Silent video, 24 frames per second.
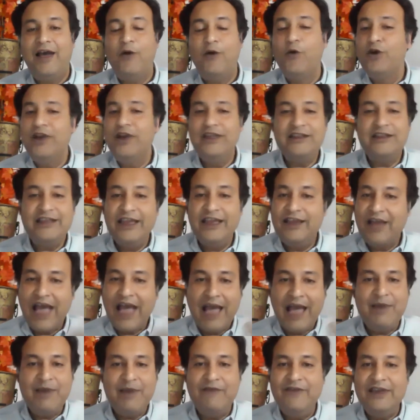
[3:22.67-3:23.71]
Only thing
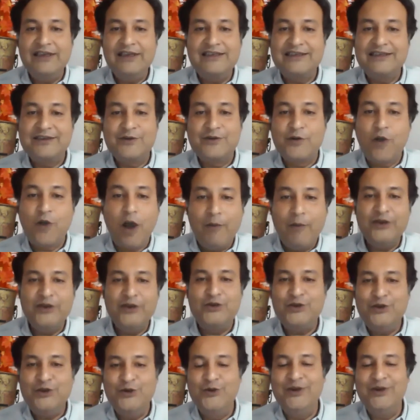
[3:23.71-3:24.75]
I'm having common
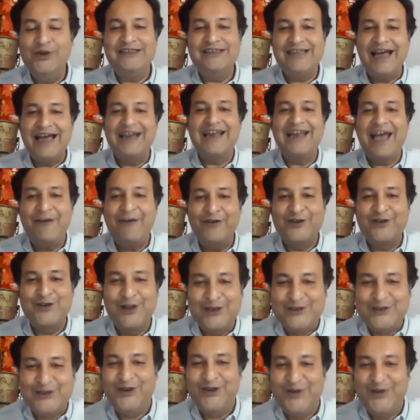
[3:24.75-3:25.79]
to you is that I was
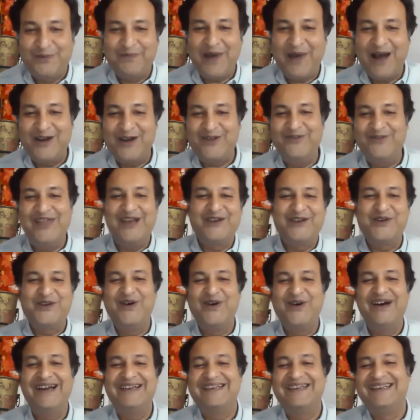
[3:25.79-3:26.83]
also part of that
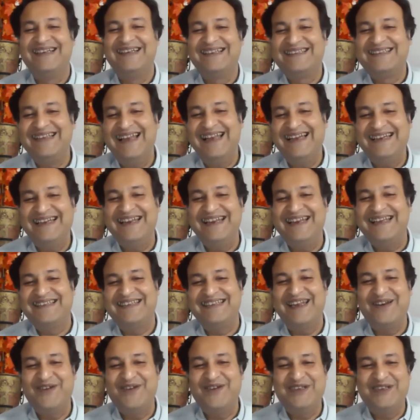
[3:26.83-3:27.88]
cohort selected as
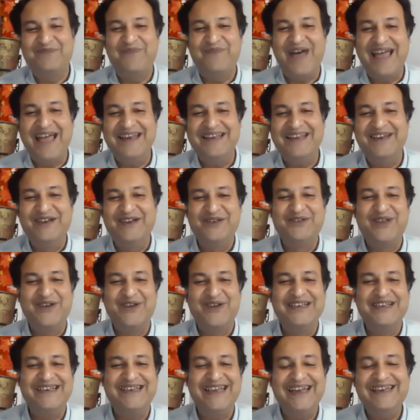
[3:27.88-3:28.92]
technology pioneer in
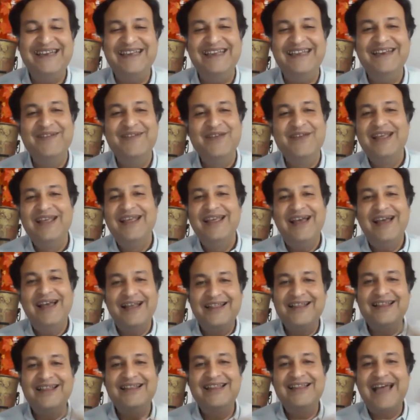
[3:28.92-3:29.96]
2018.
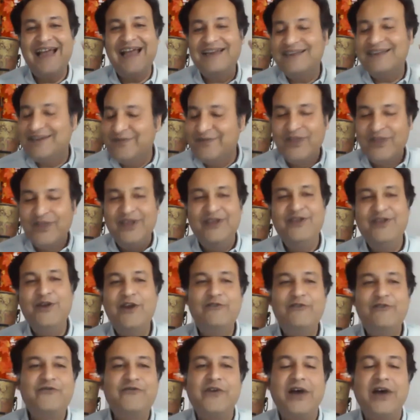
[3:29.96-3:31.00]
Other than that, you
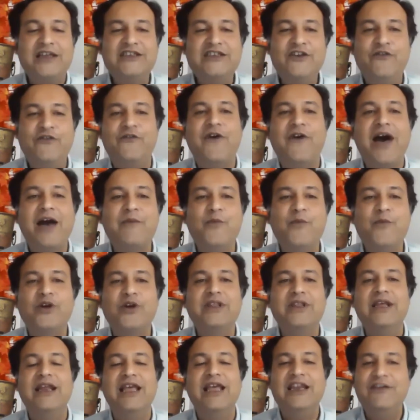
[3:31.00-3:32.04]
have achieved far more
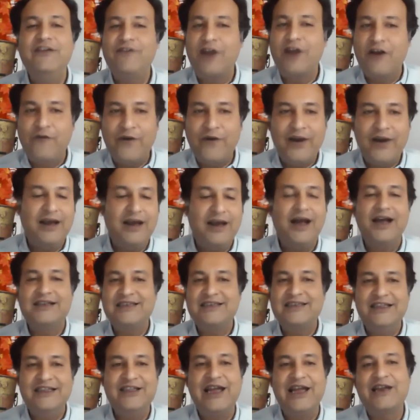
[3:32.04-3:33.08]
than any one of us
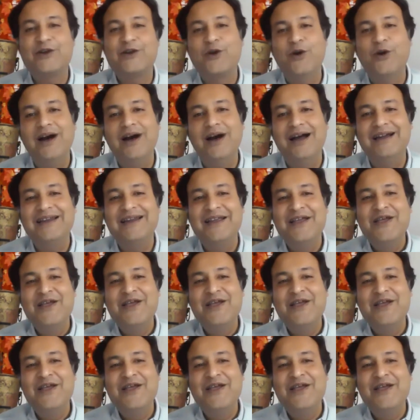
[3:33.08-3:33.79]
in that cohort.